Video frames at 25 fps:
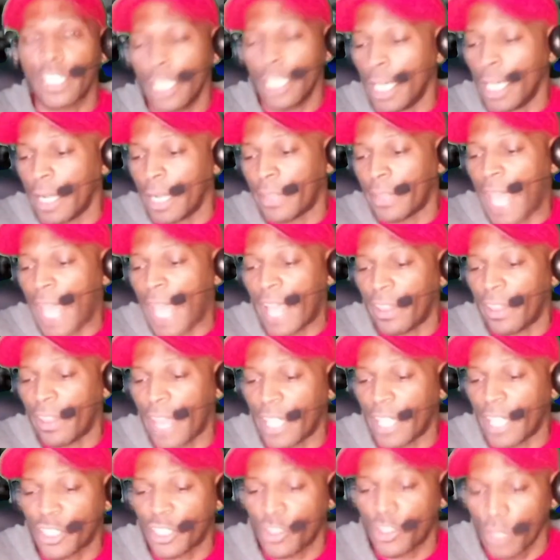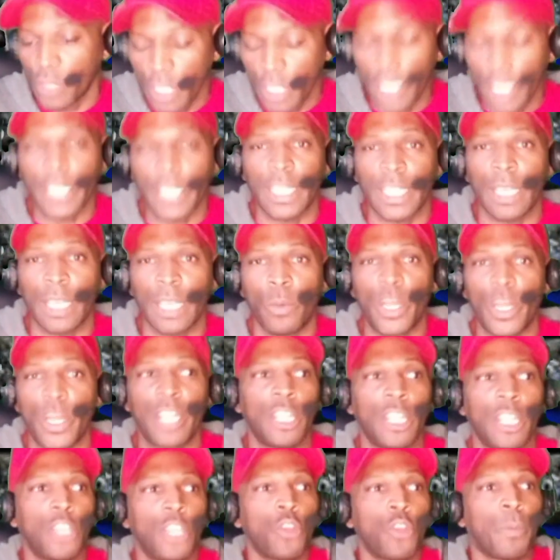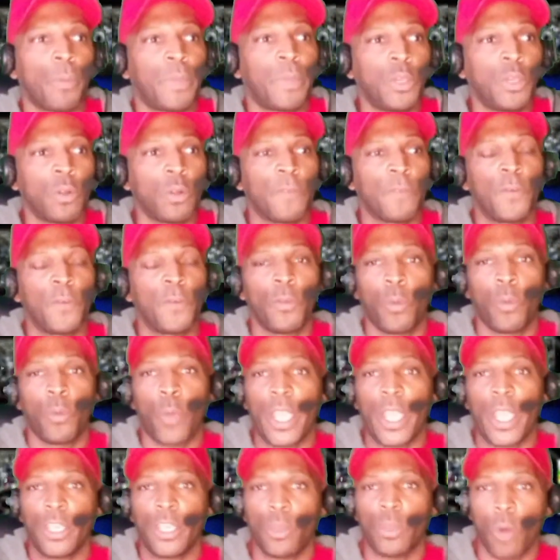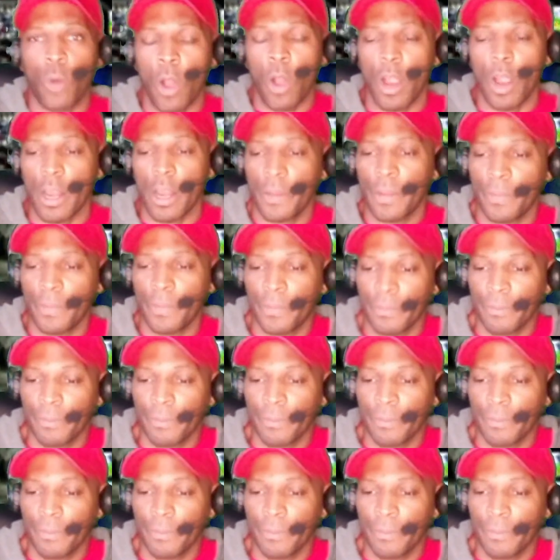look that you're looking when you're beautiful the way you are.